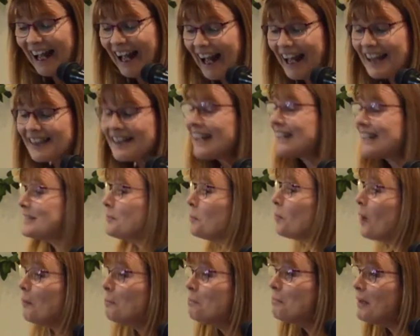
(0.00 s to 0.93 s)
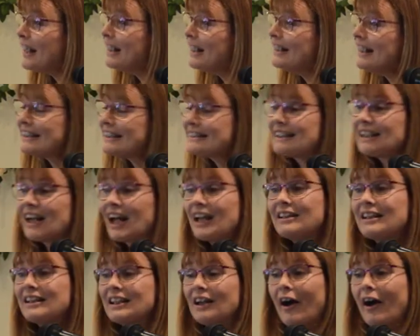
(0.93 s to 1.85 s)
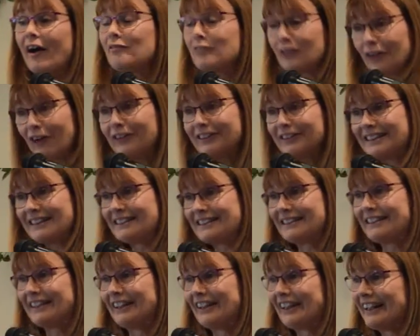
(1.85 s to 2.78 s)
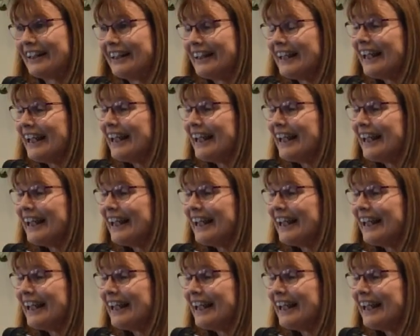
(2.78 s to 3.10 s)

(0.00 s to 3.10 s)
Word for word: And that's one big lesson I think I've learned this year,